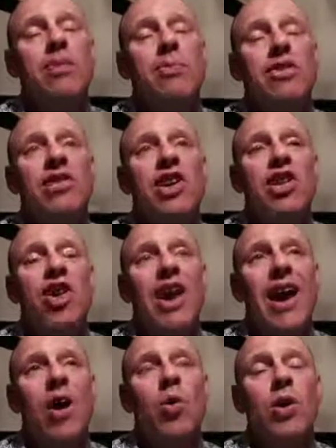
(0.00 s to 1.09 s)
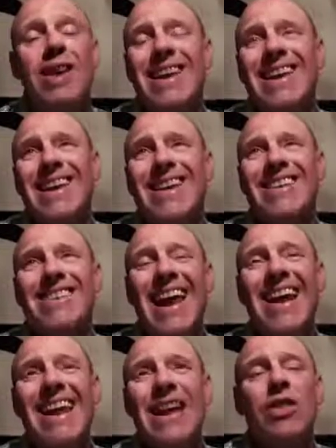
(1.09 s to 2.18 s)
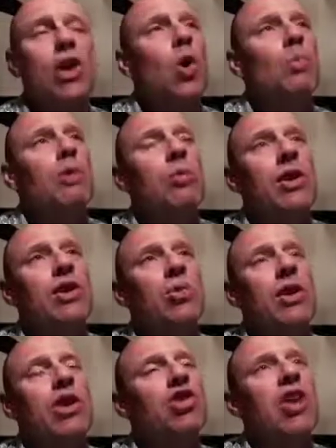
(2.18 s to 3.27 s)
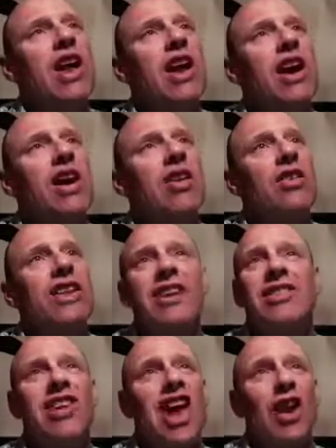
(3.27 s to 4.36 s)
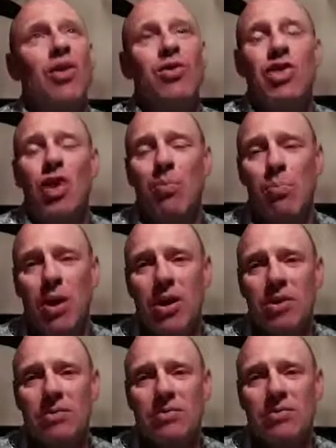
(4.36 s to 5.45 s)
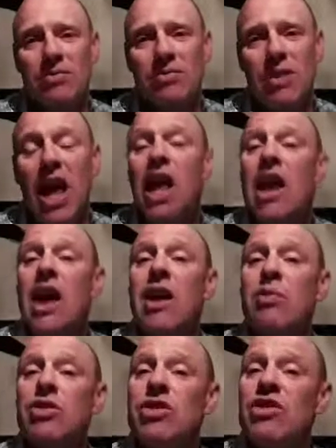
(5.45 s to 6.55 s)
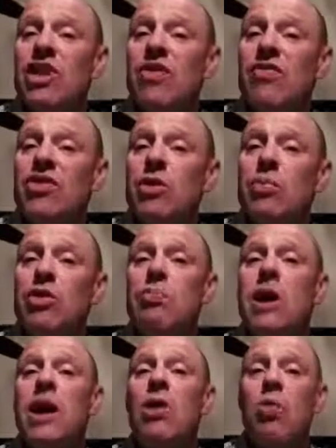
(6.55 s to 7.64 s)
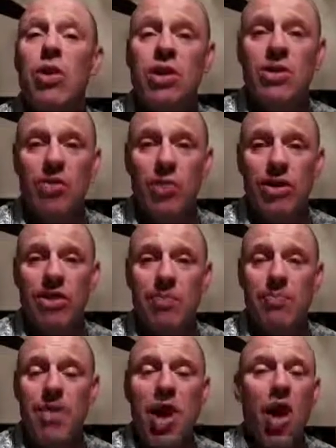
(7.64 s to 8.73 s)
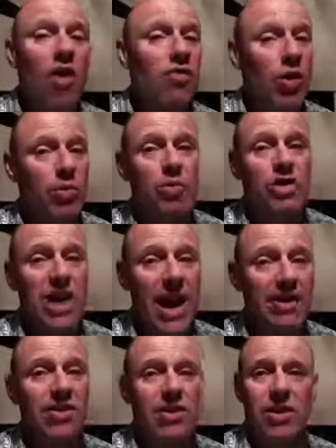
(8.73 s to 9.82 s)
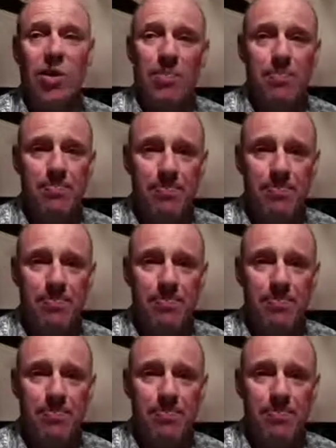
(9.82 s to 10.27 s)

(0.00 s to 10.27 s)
Miss Tierney now, standing at the open window with her grey hair and that yellow jumper. It was as if she was speaking words of wisdom of what was yet to come.